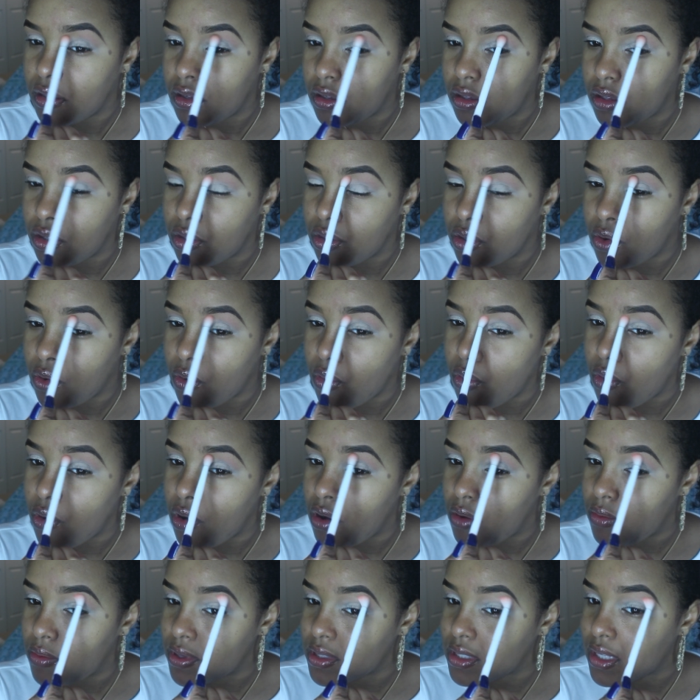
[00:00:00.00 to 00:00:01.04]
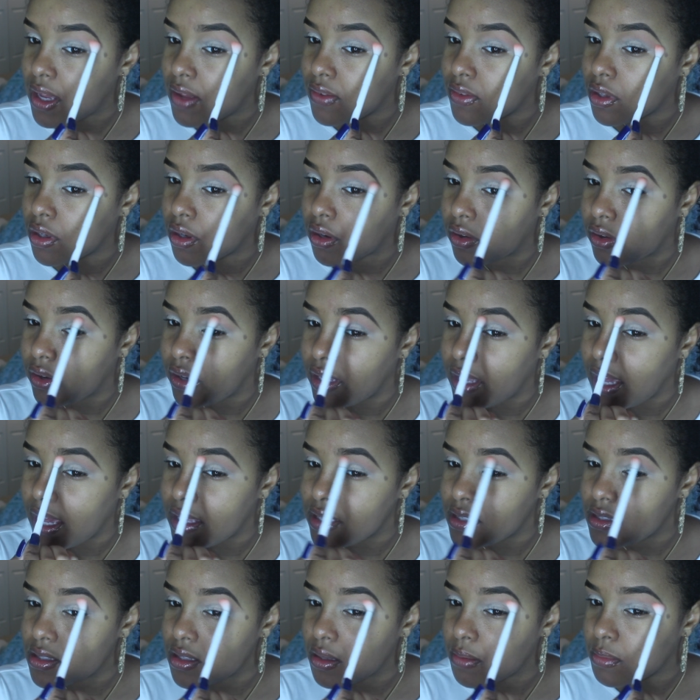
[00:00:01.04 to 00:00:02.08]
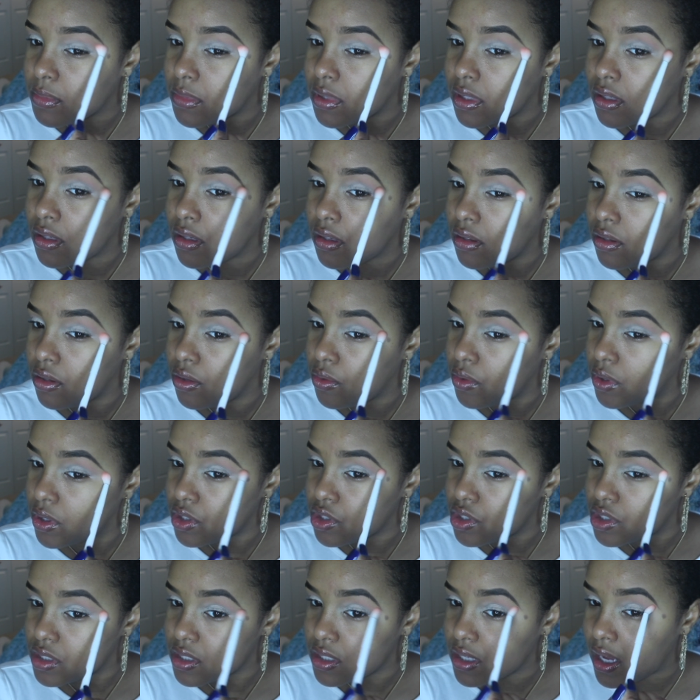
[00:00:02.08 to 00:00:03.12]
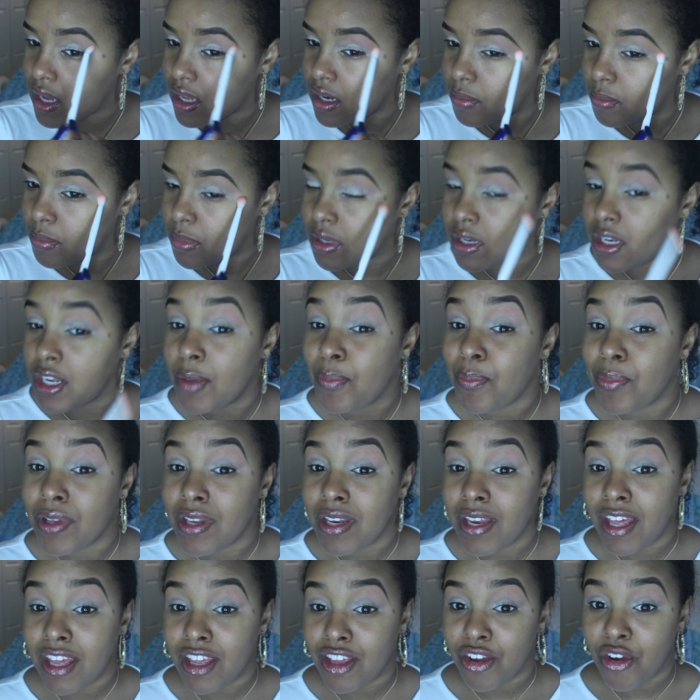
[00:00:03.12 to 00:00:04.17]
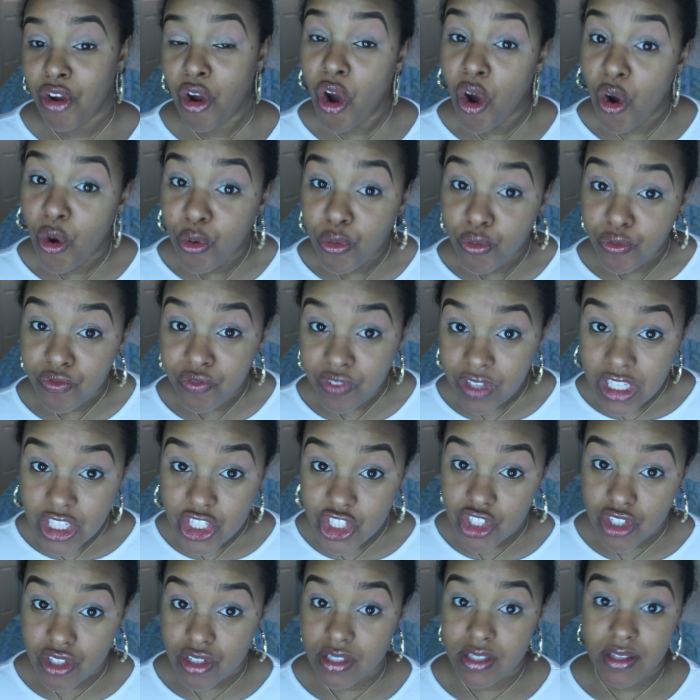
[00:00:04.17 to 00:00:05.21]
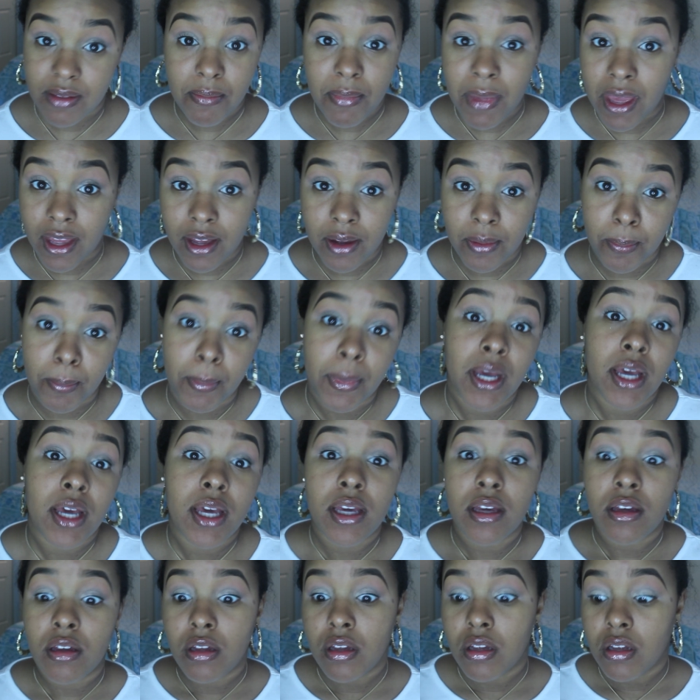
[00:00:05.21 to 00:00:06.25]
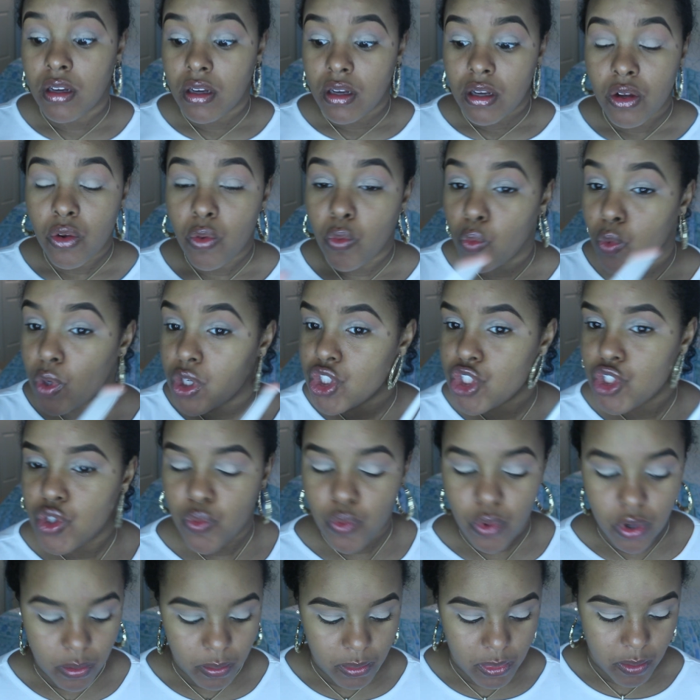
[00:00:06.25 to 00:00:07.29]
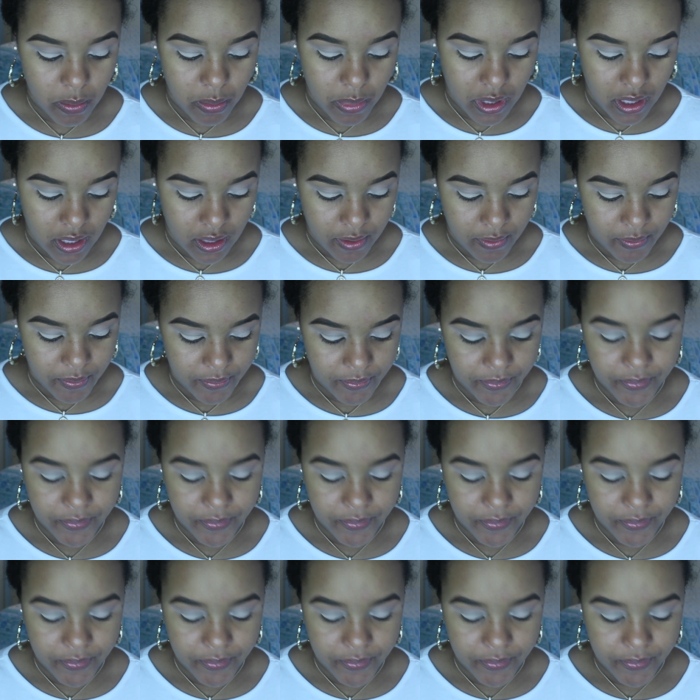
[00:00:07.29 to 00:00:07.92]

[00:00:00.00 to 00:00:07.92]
You don't always have to create something. You can just kind of manipulate your own features and make them what you want them to be.